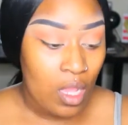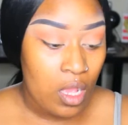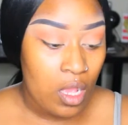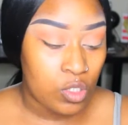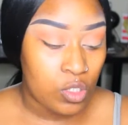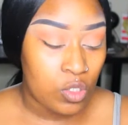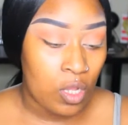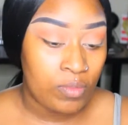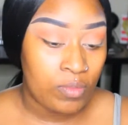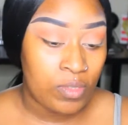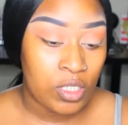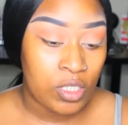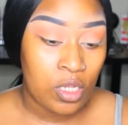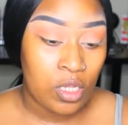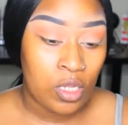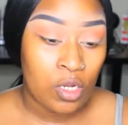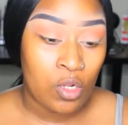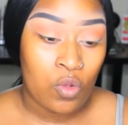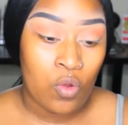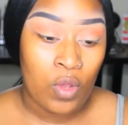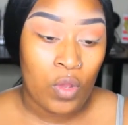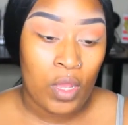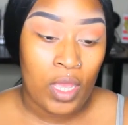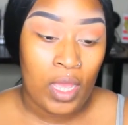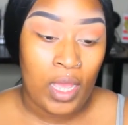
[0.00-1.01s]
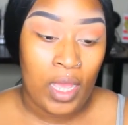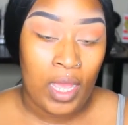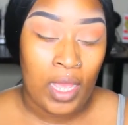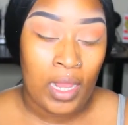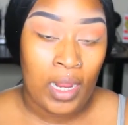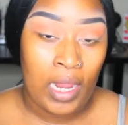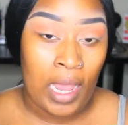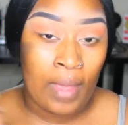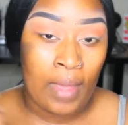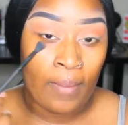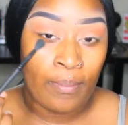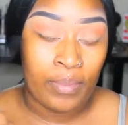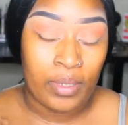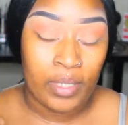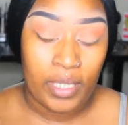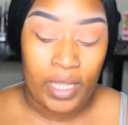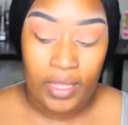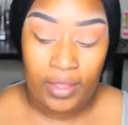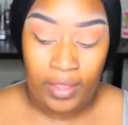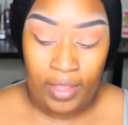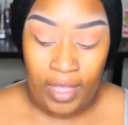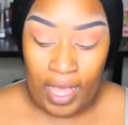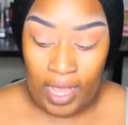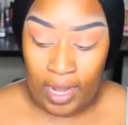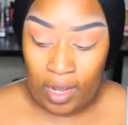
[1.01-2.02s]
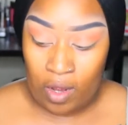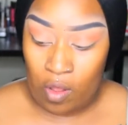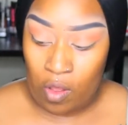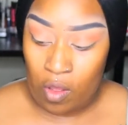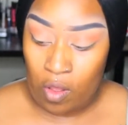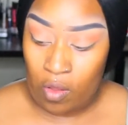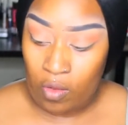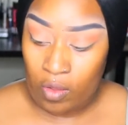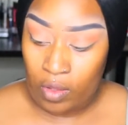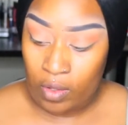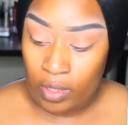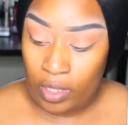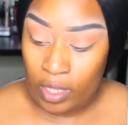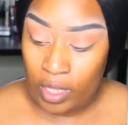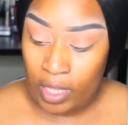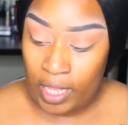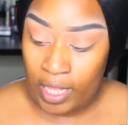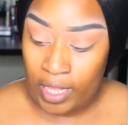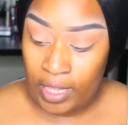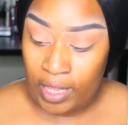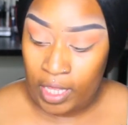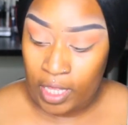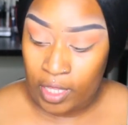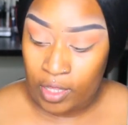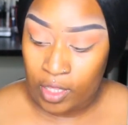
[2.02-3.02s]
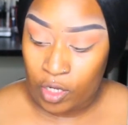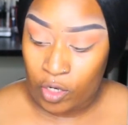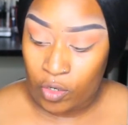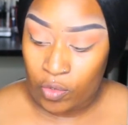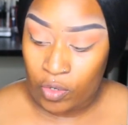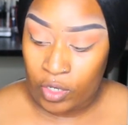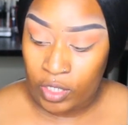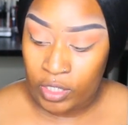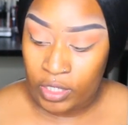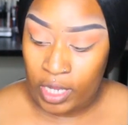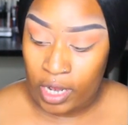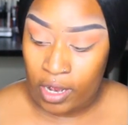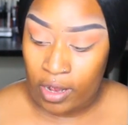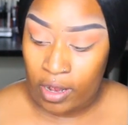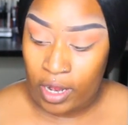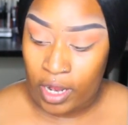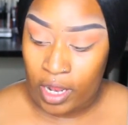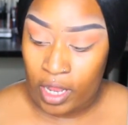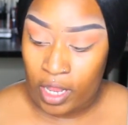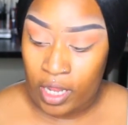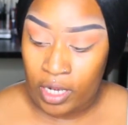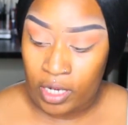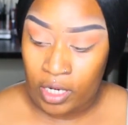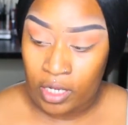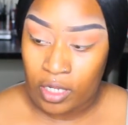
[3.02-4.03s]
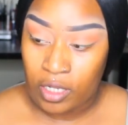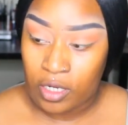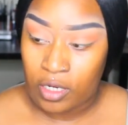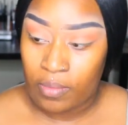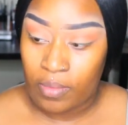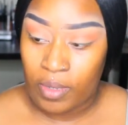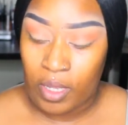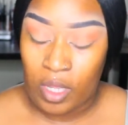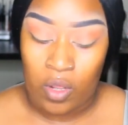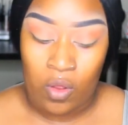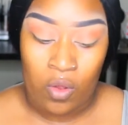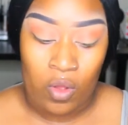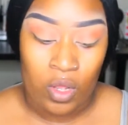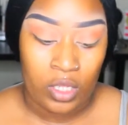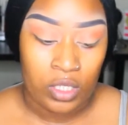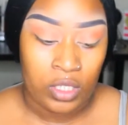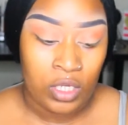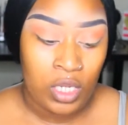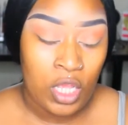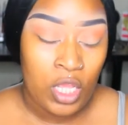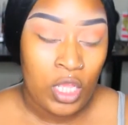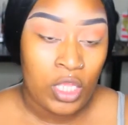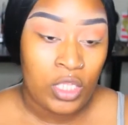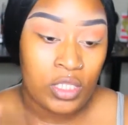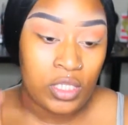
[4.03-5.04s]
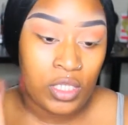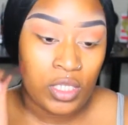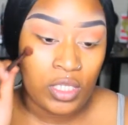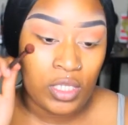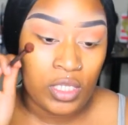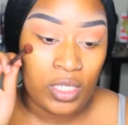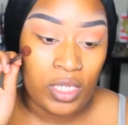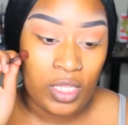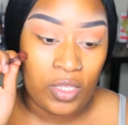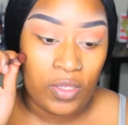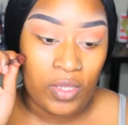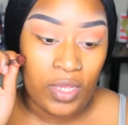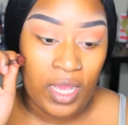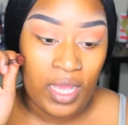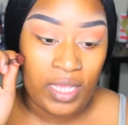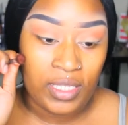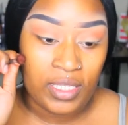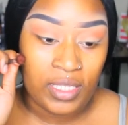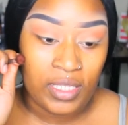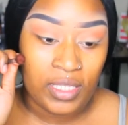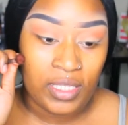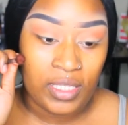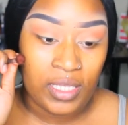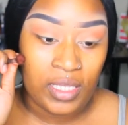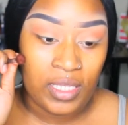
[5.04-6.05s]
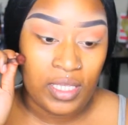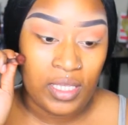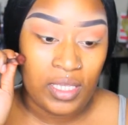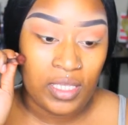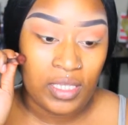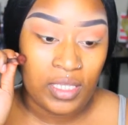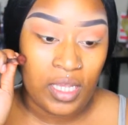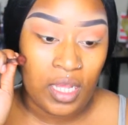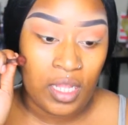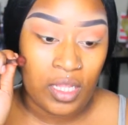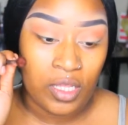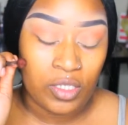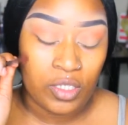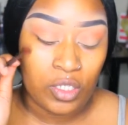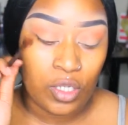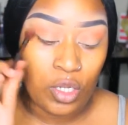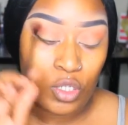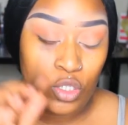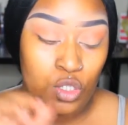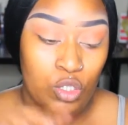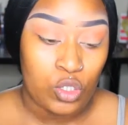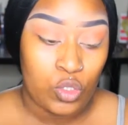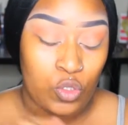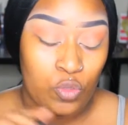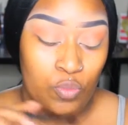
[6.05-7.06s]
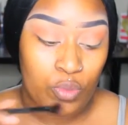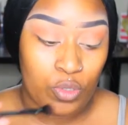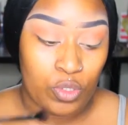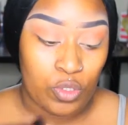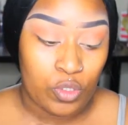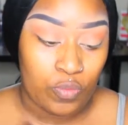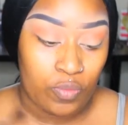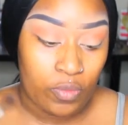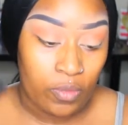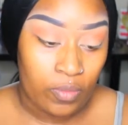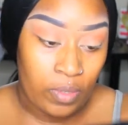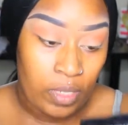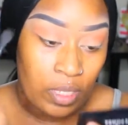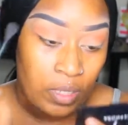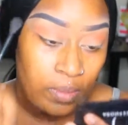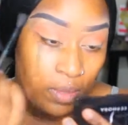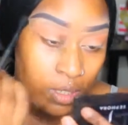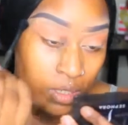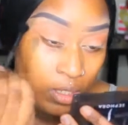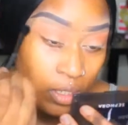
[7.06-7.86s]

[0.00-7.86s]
So I'm just going to go ahead and blend that all in the crease area and a little bit on to the lid. You guys can see these colors are super pigmented.